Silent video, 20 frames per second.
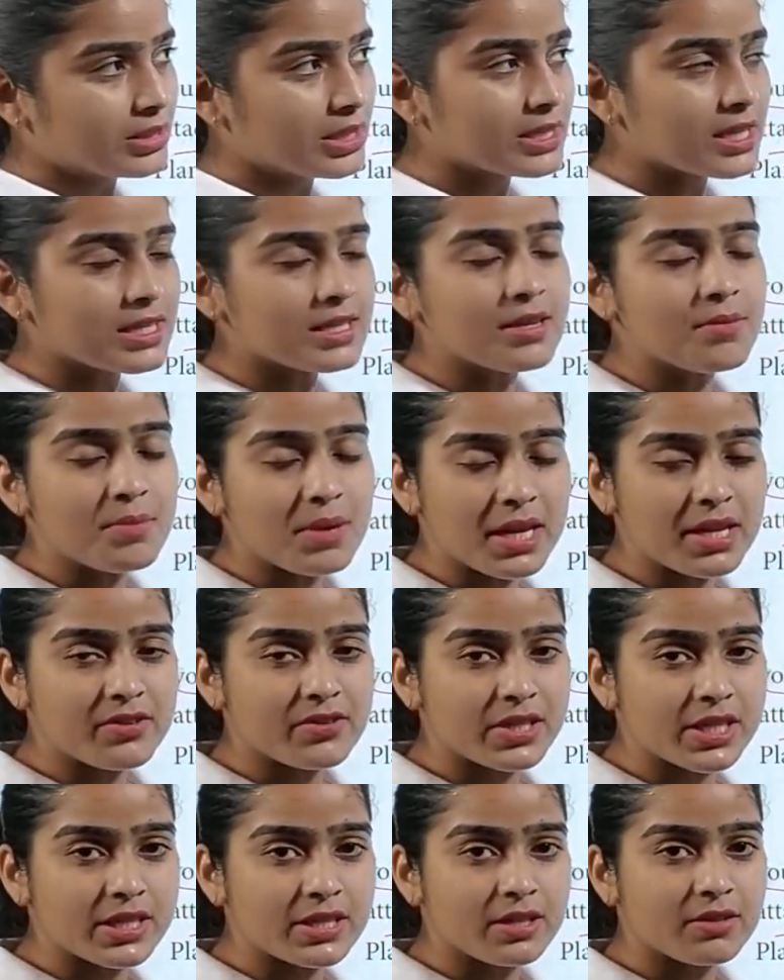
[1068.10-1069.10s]
is the main
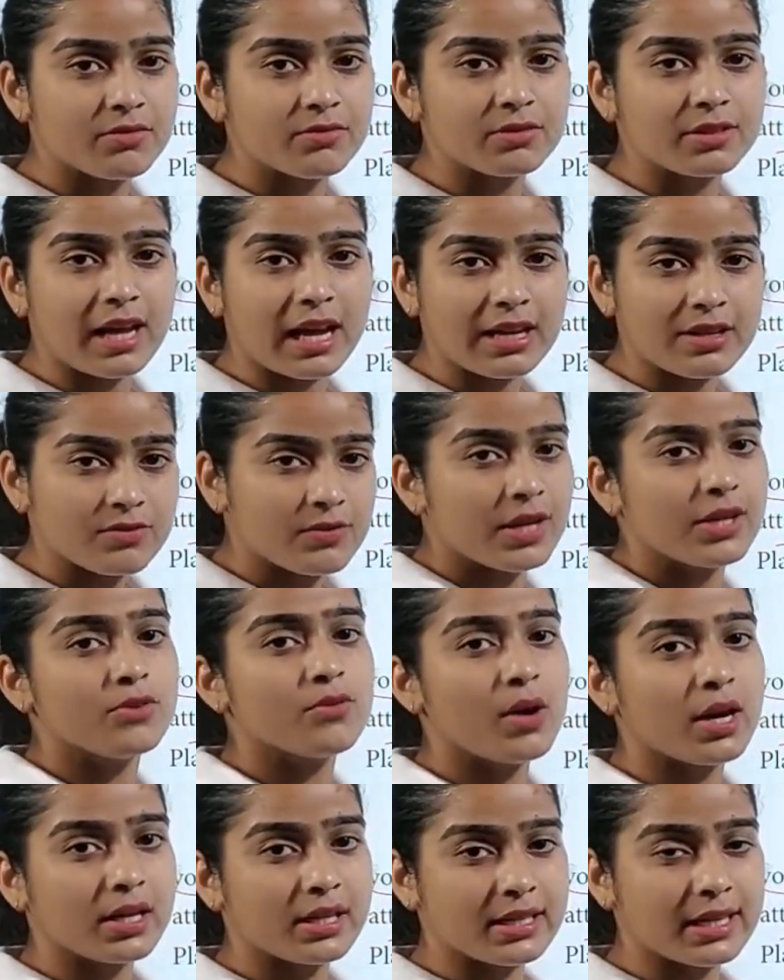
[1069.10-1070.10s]
reason, that's why you are
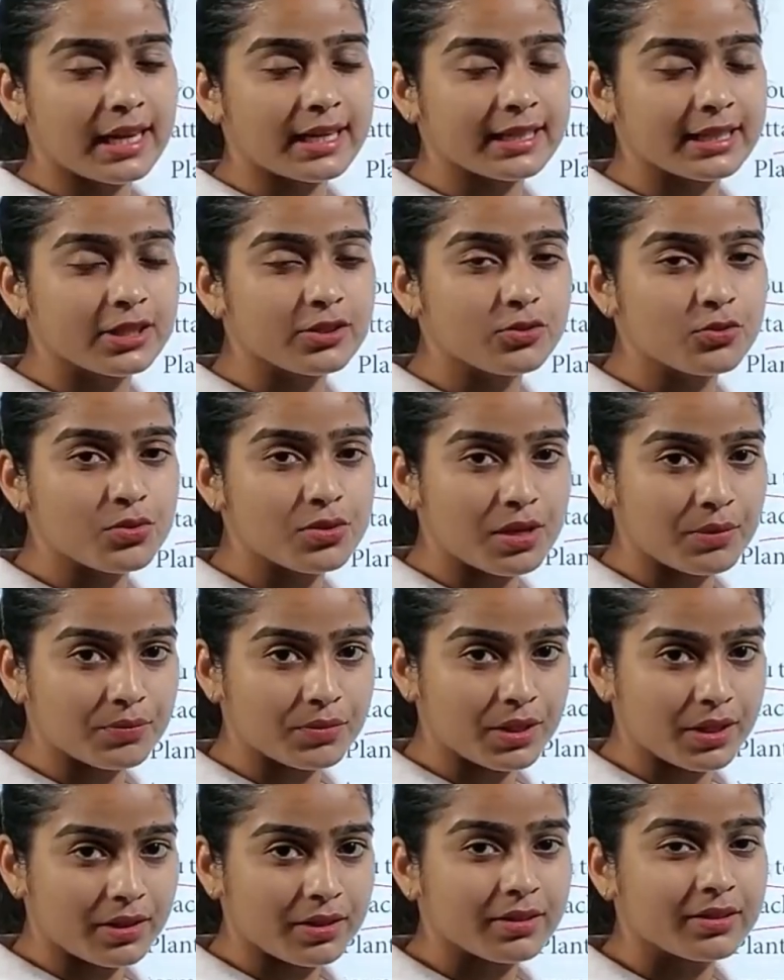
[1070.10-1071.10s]
reacting to something,
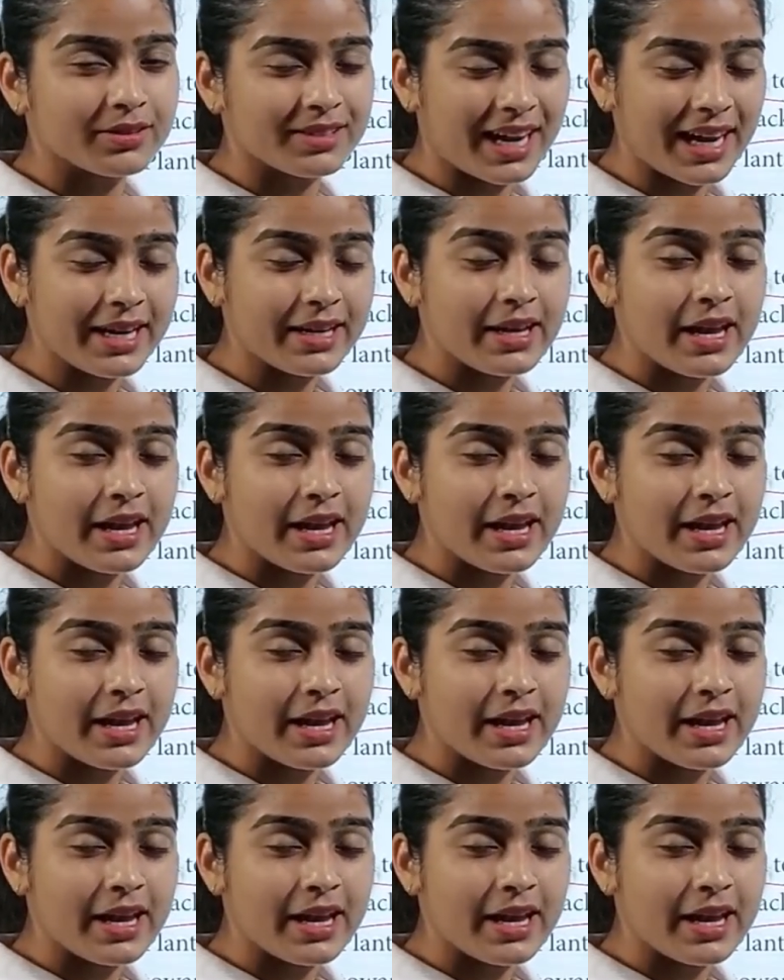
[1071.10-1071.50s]
right?